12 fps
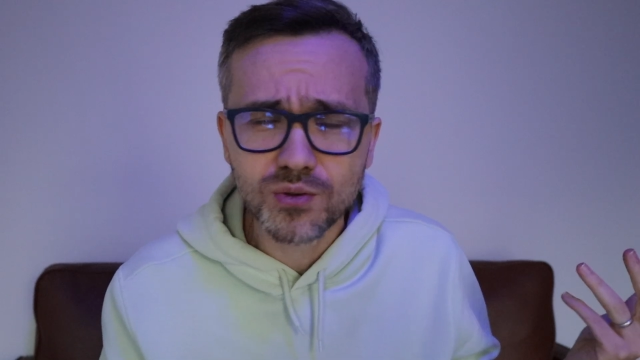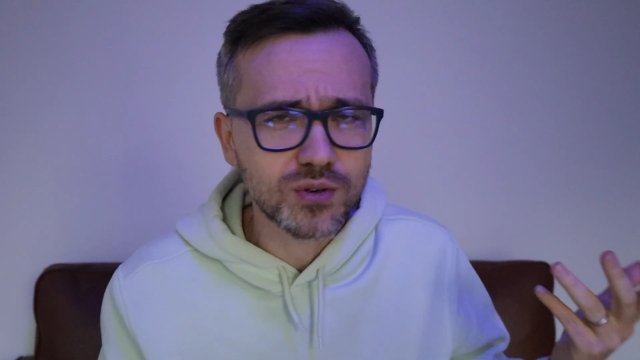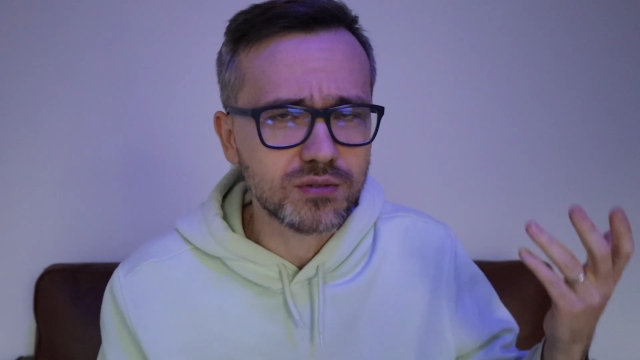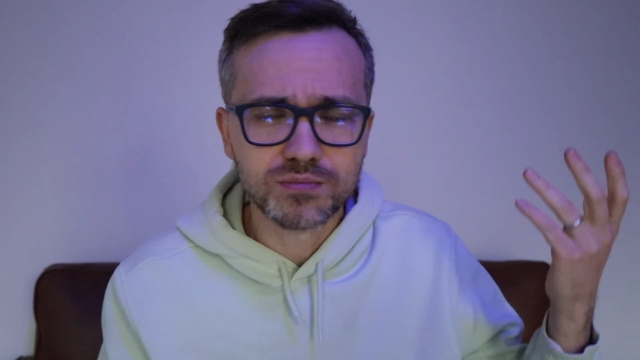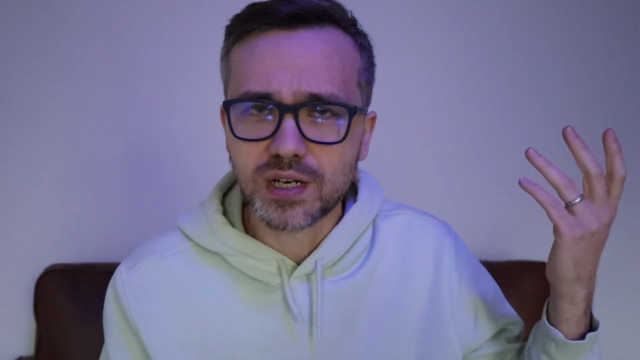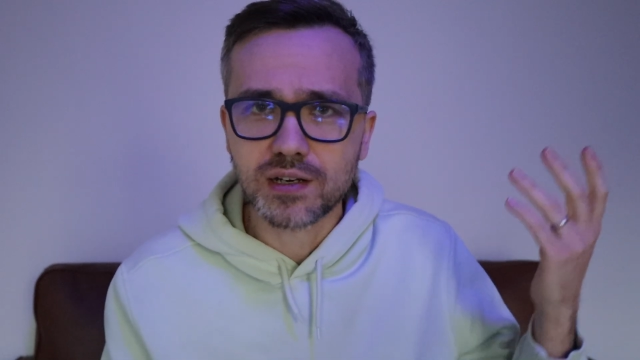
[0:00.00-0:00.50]

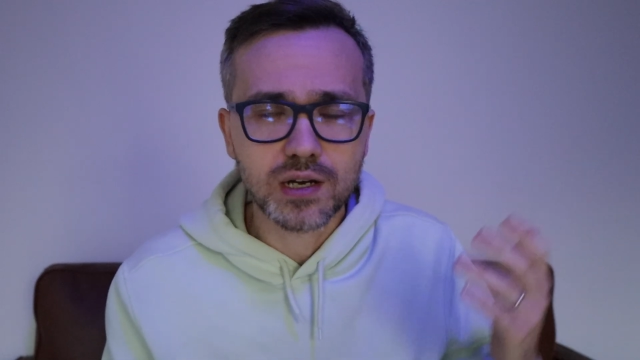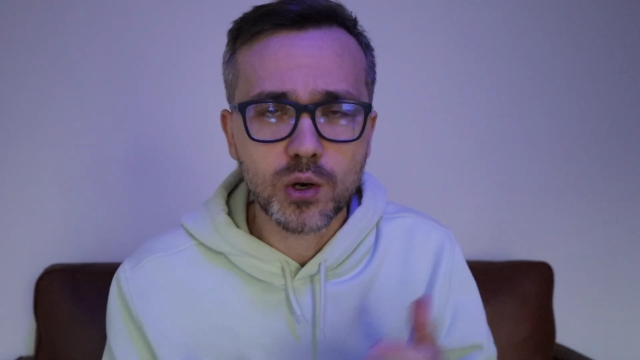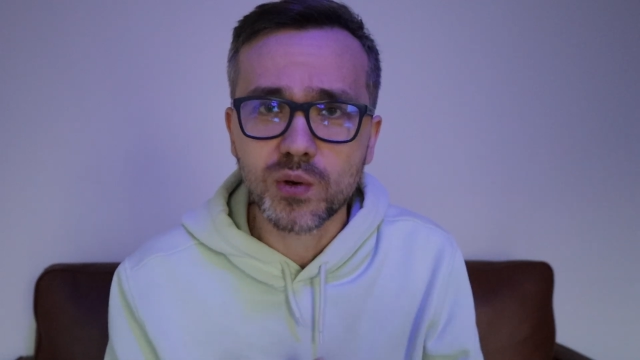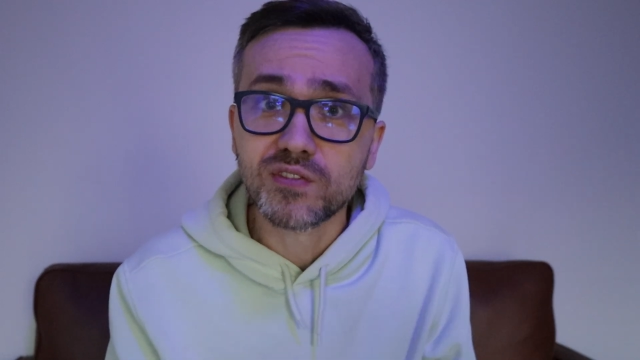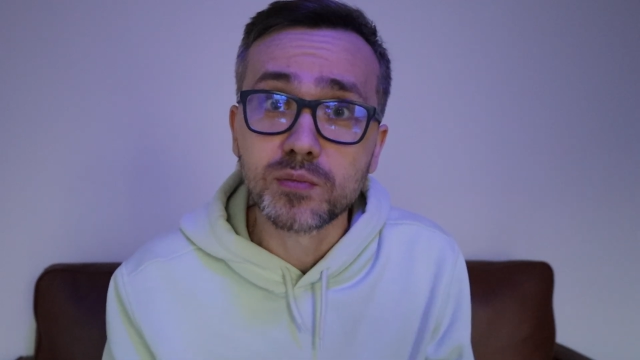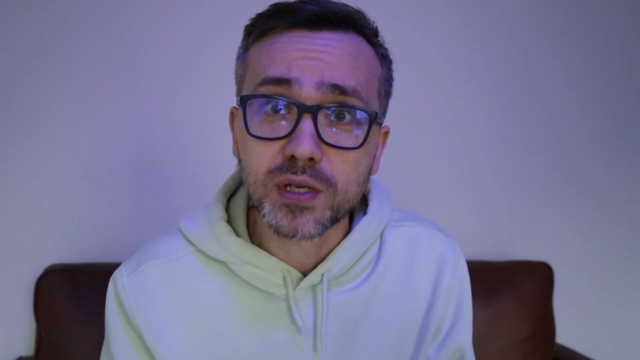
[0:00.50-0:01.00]
or
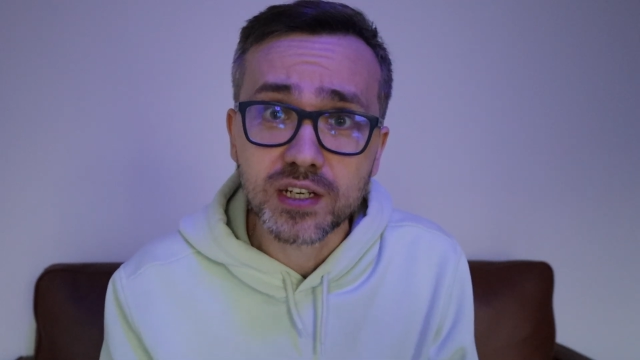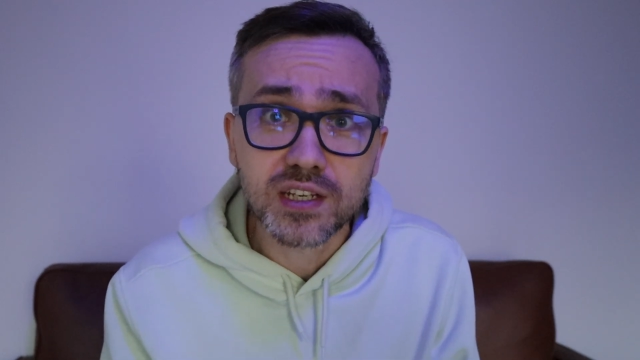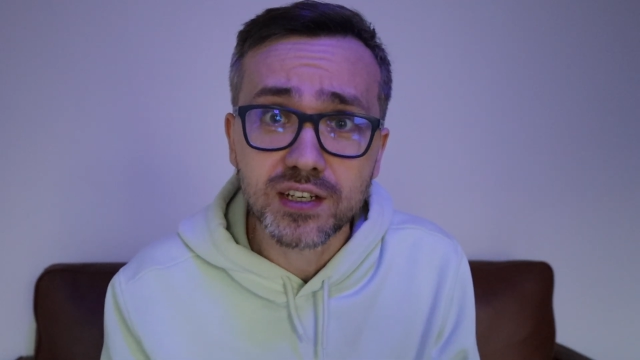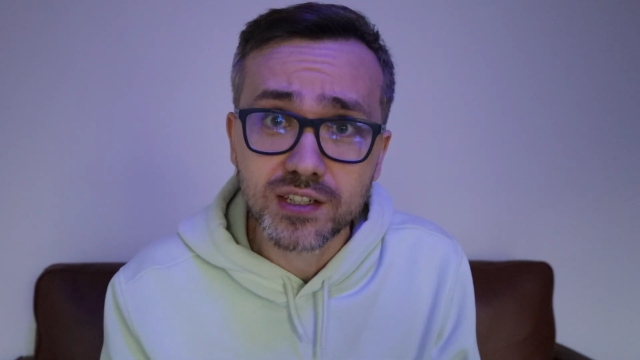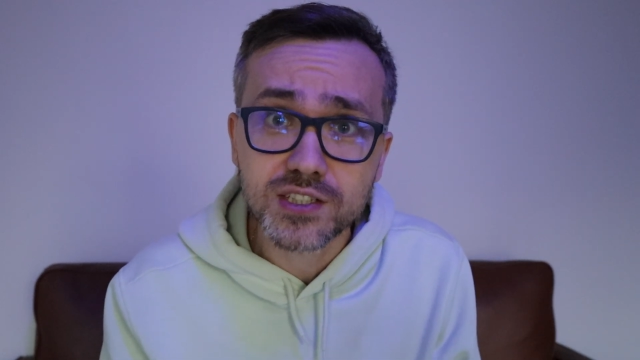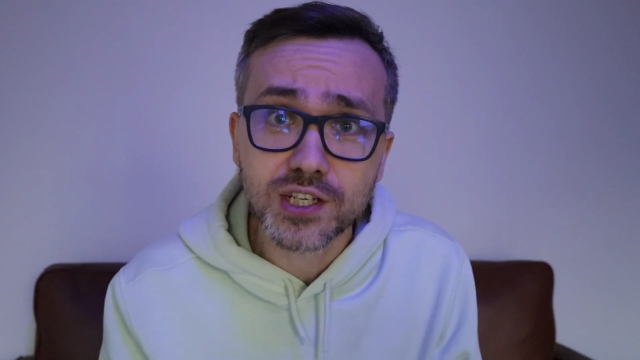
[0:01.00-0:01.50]
however many
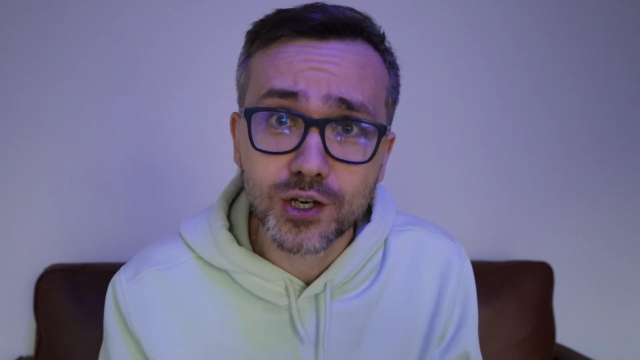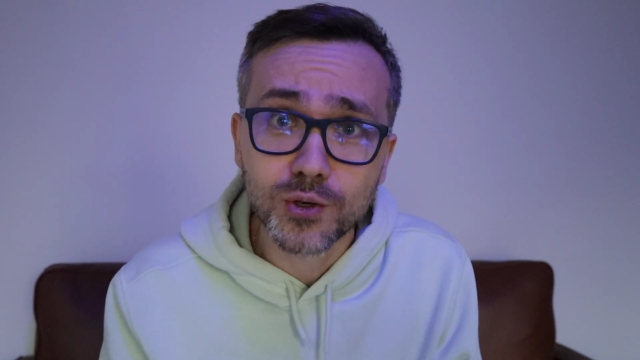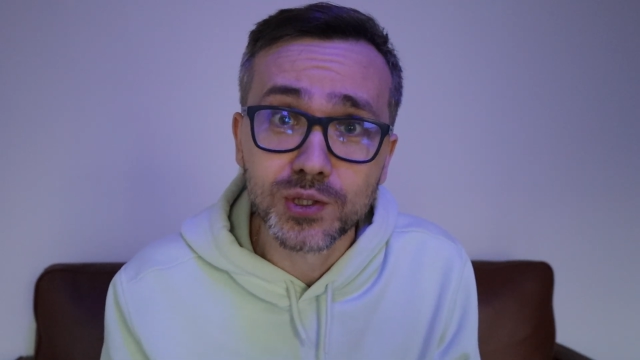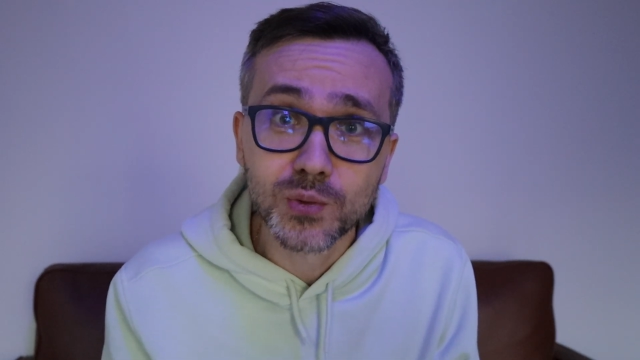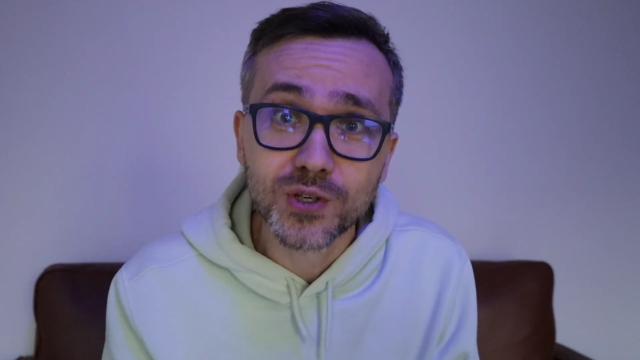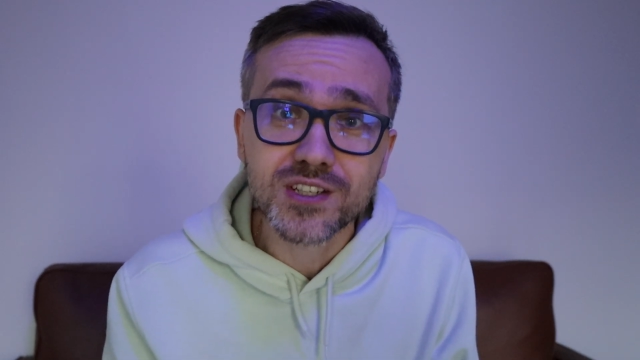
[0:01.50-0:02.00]
years
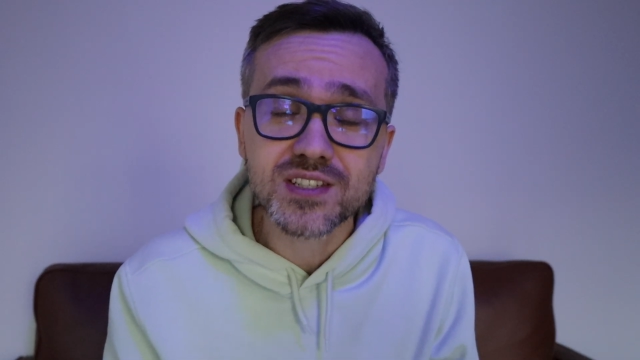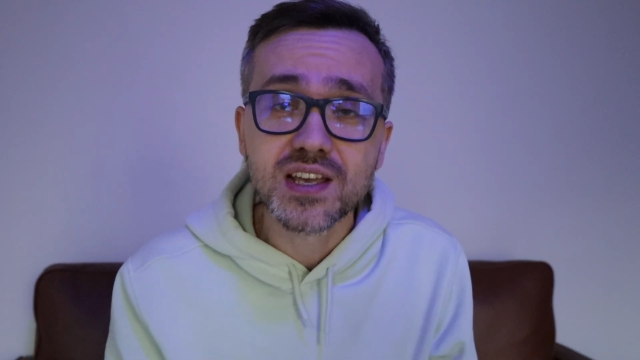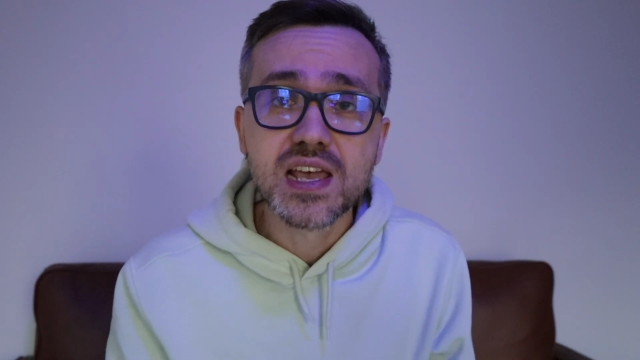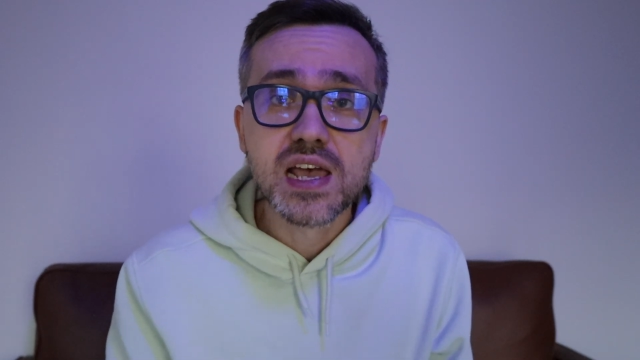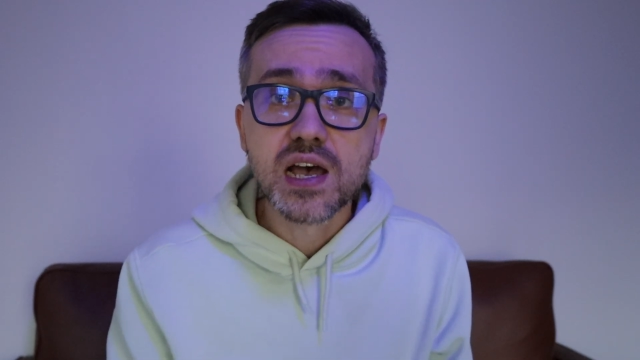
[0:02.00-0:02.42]
ago it was.